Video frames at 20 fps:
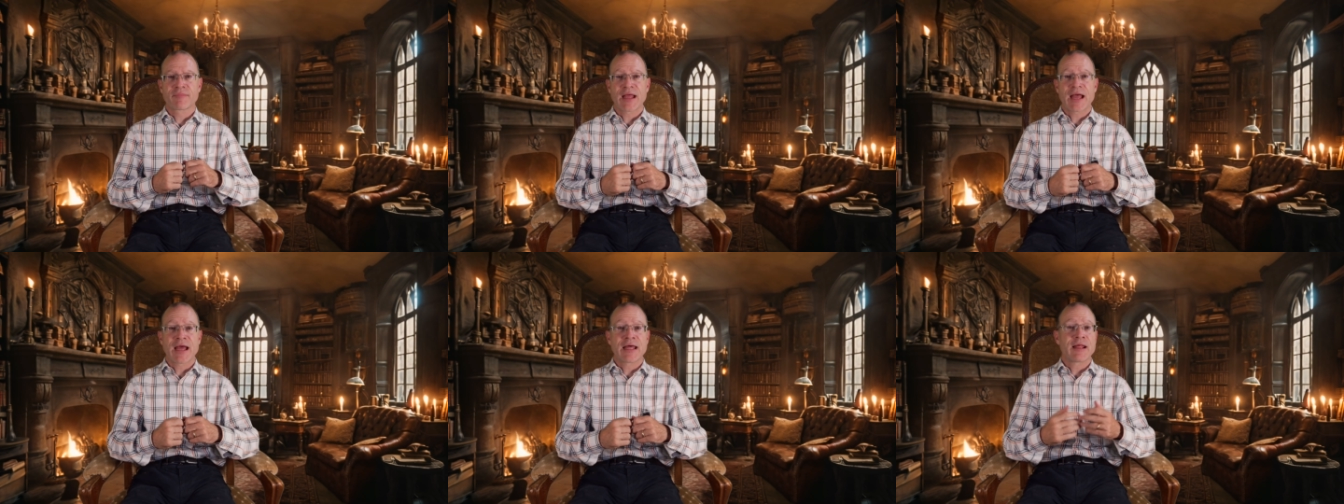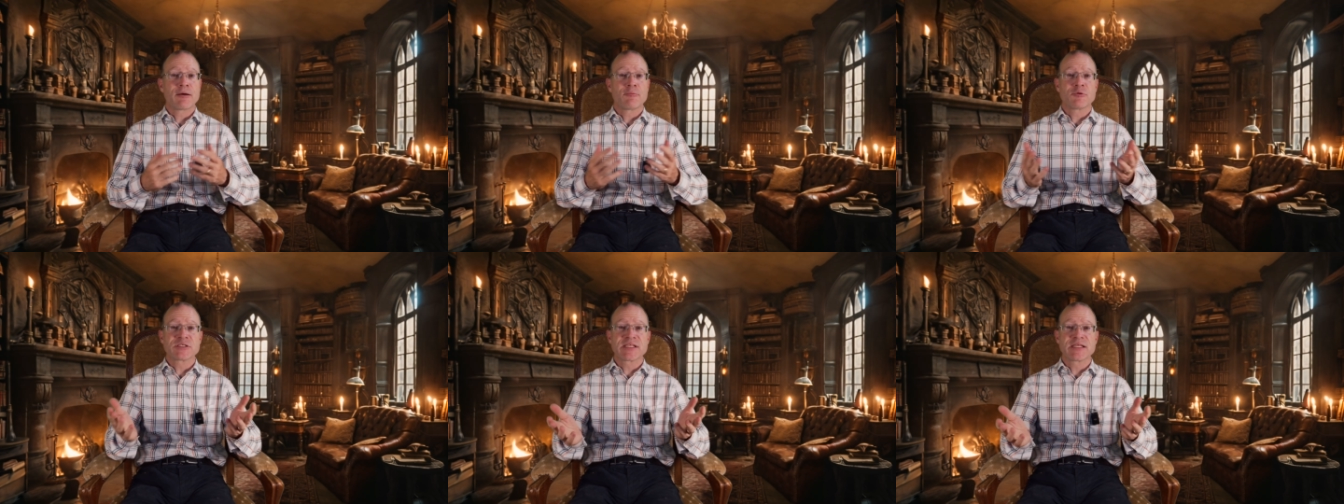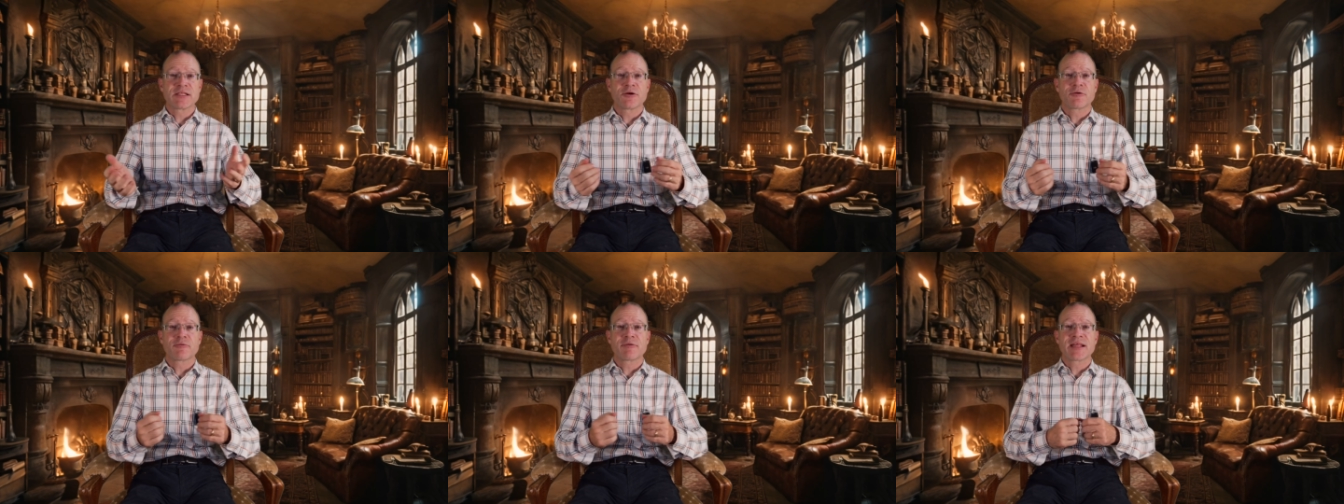And that was
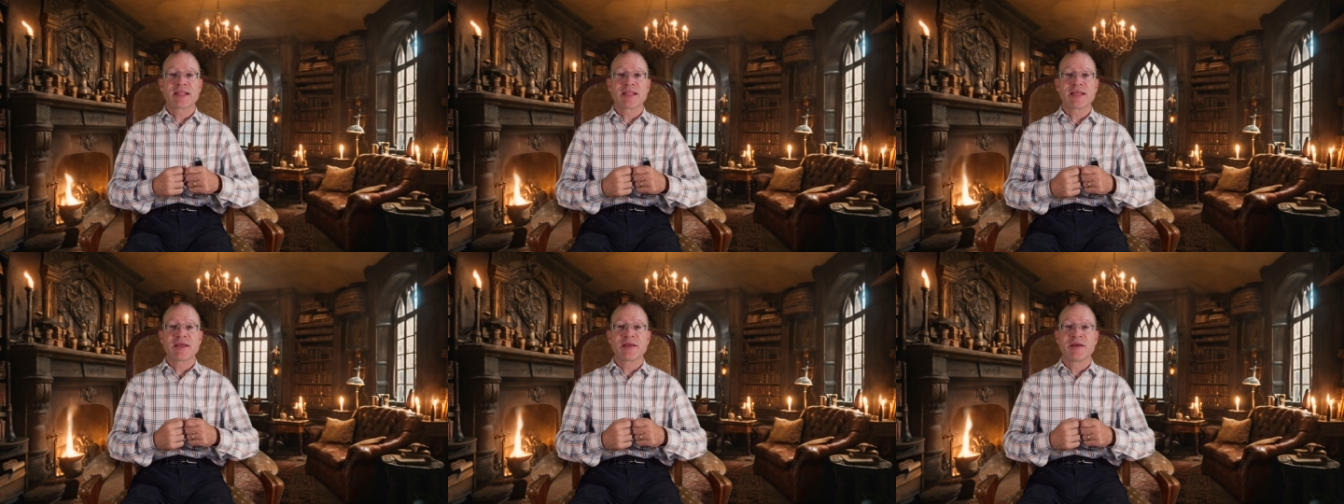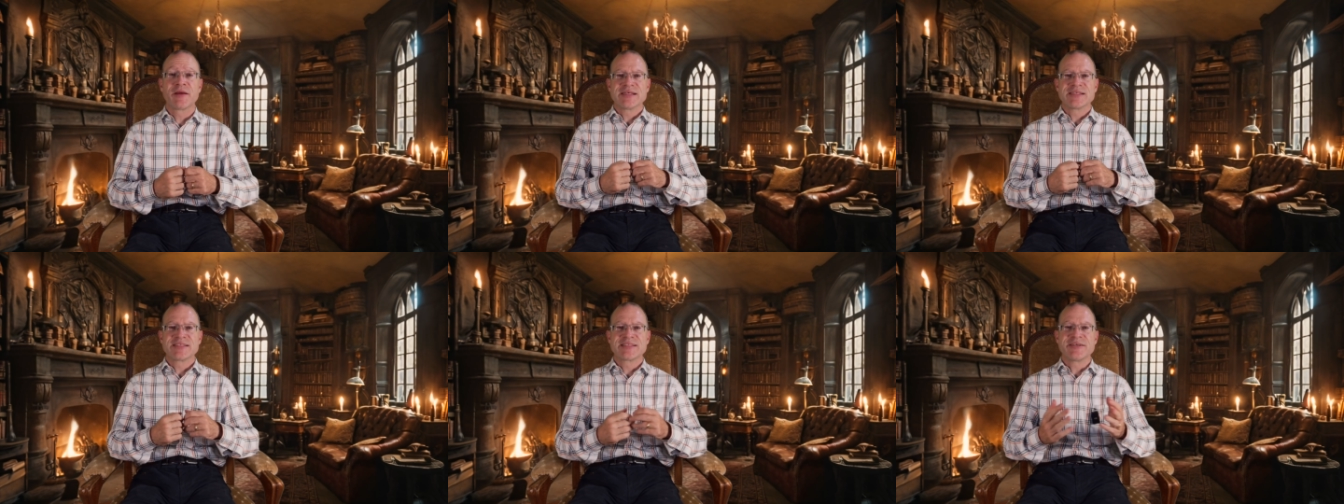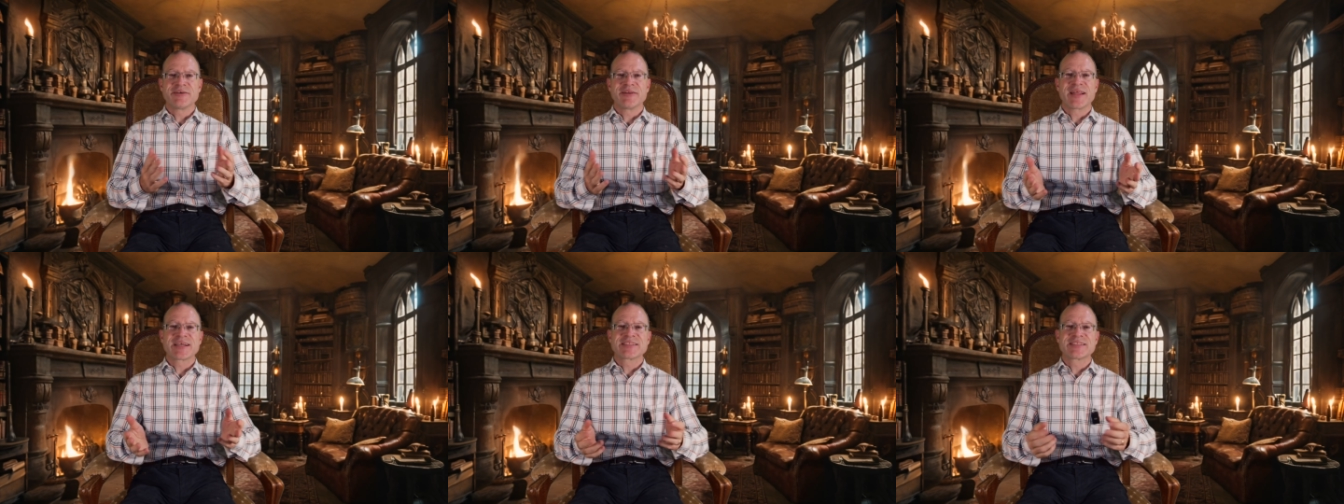it already. See
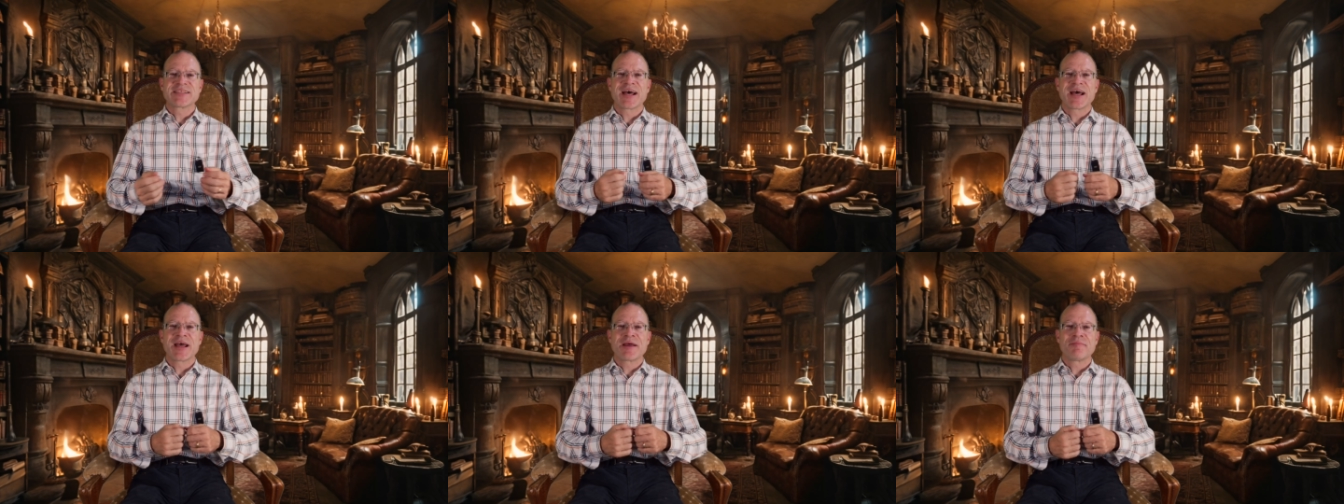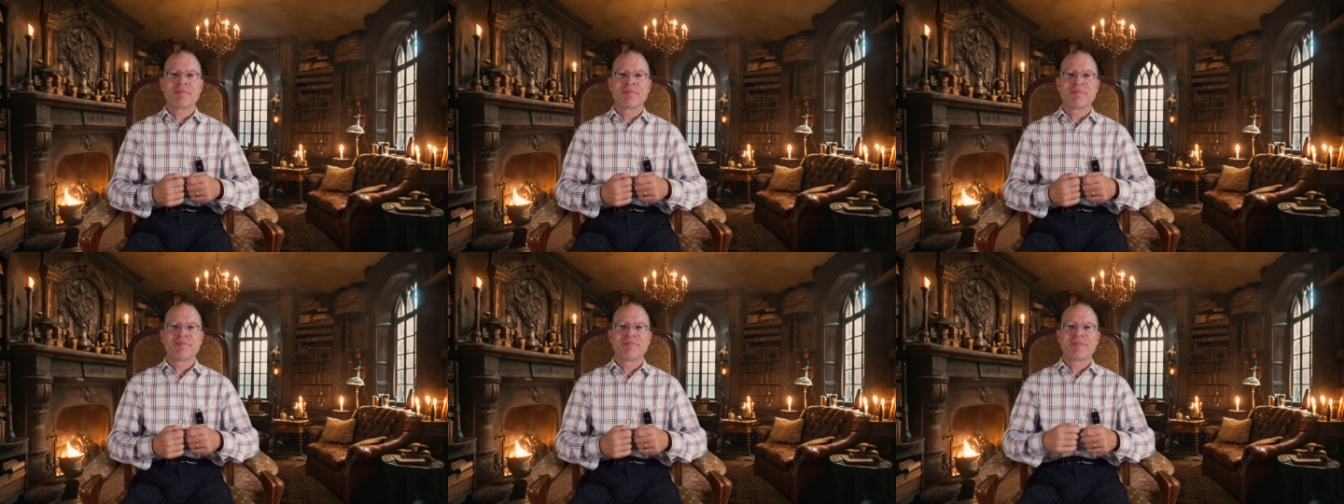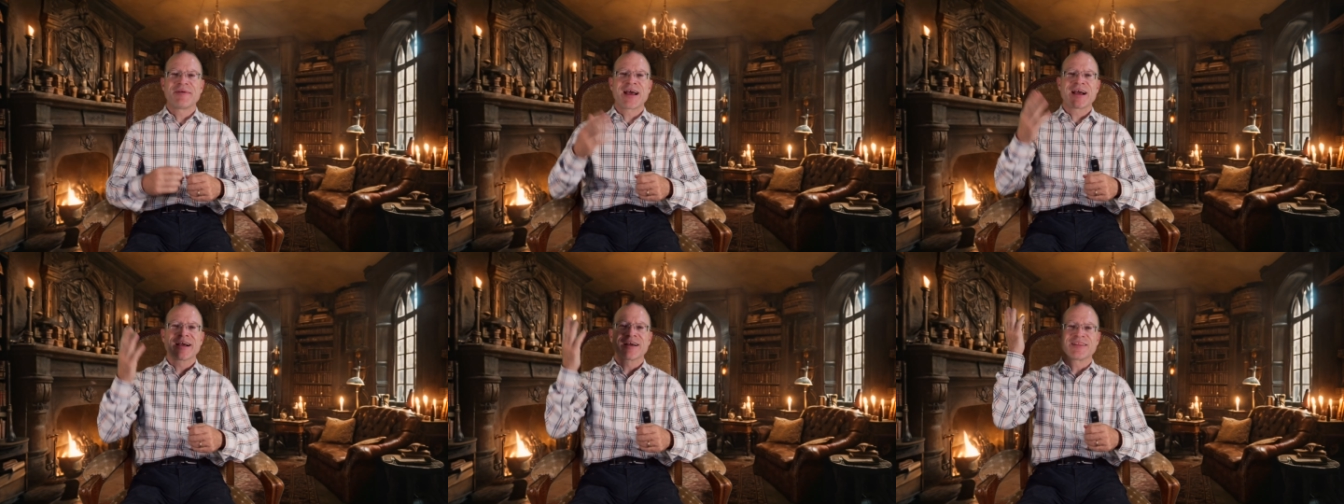you next time,
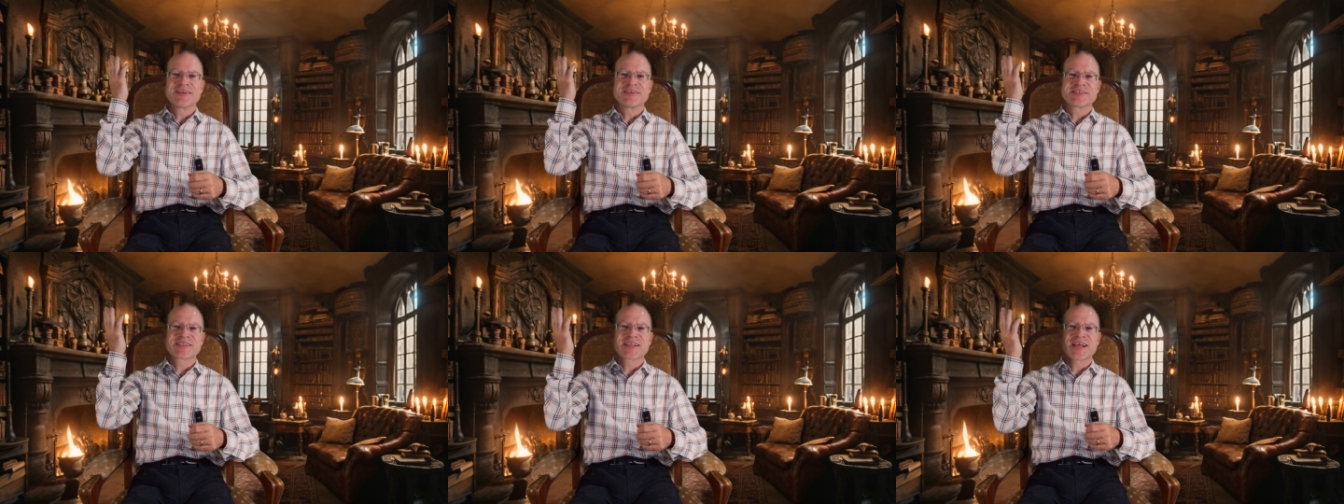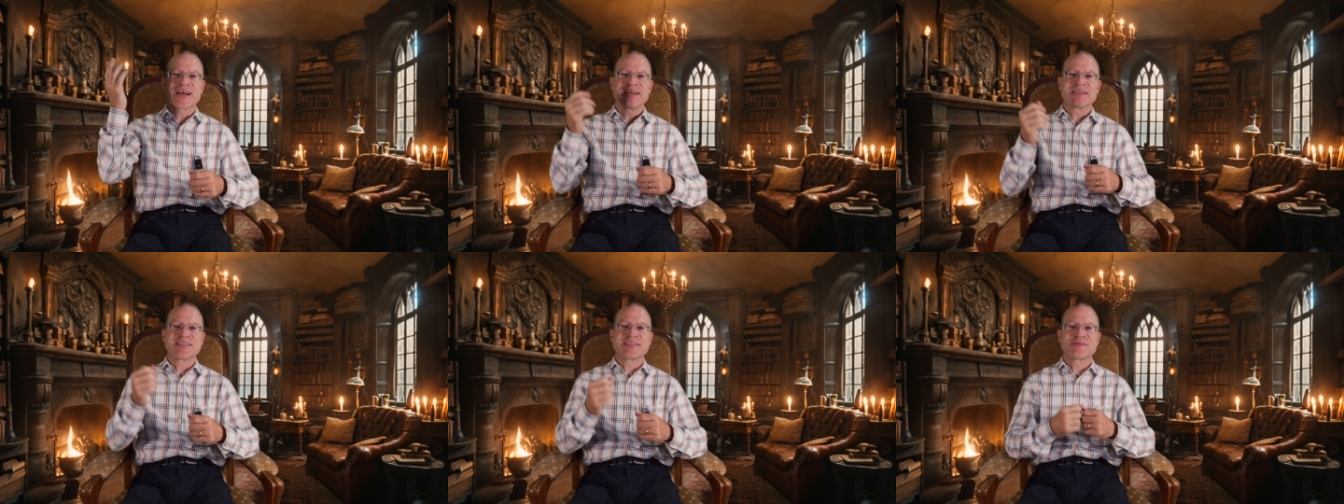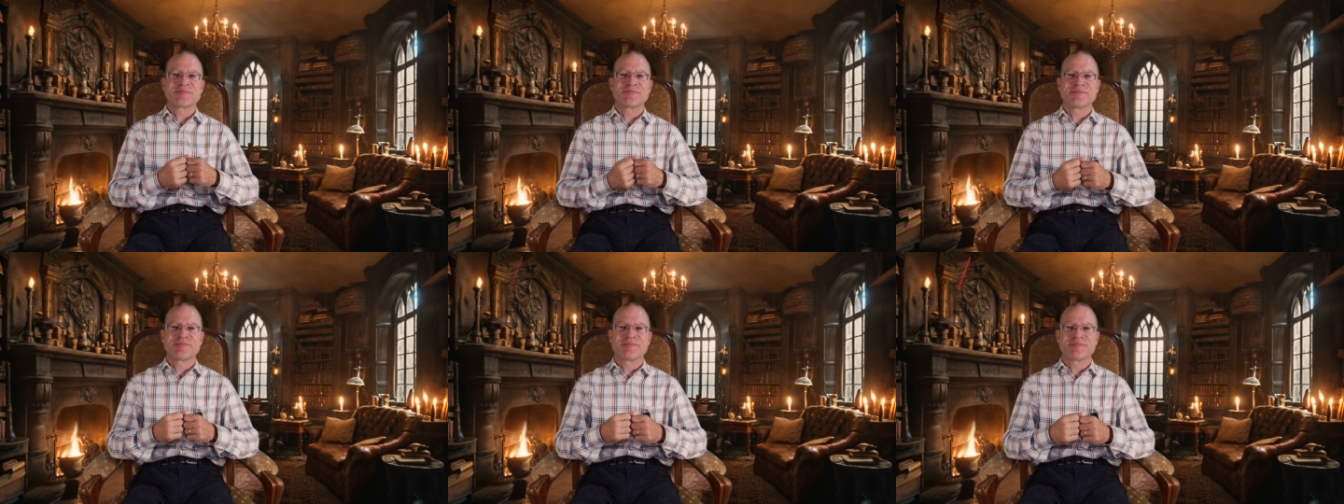and clear skies.